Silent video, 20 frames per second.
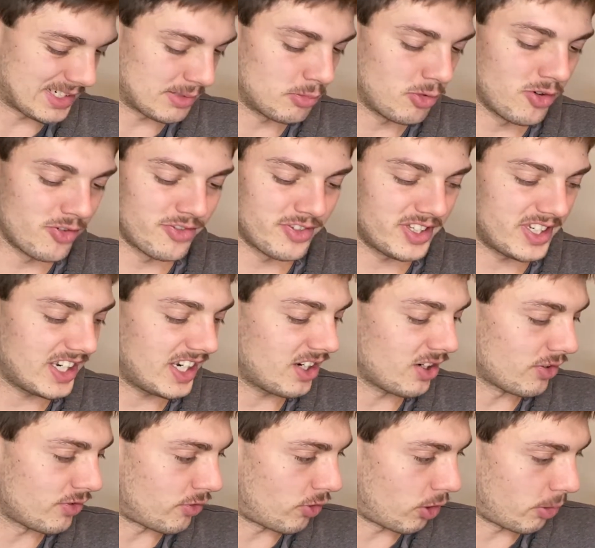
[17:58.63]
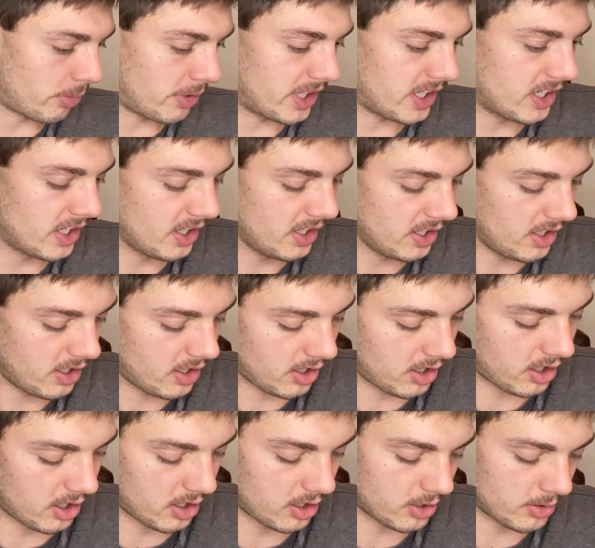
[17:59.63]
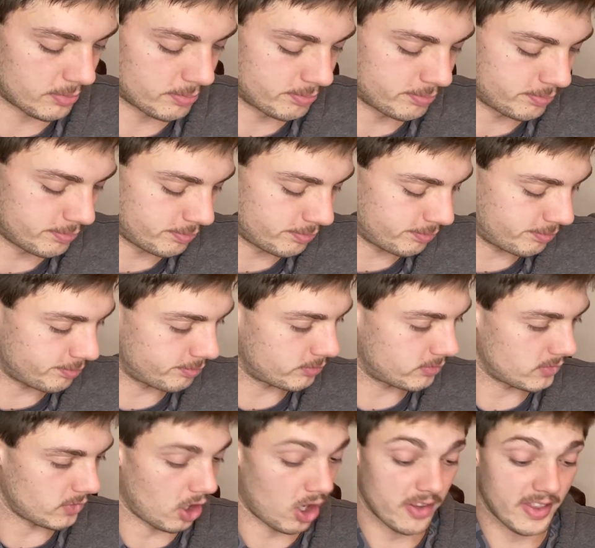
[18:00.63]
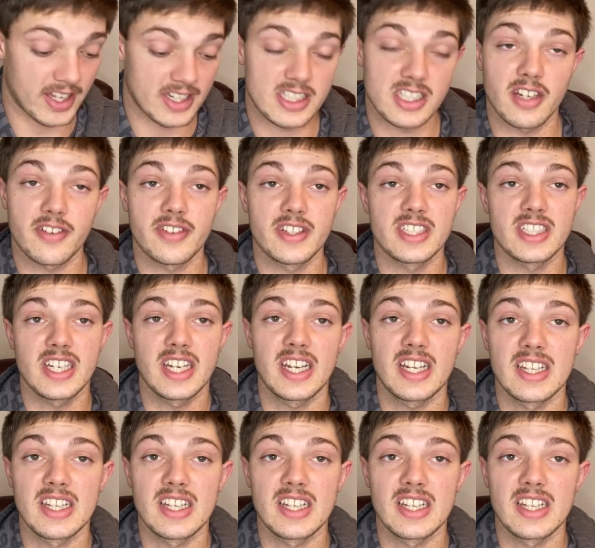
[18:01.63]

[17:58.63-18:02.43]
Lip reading: move the needle for me. All that stuff is getting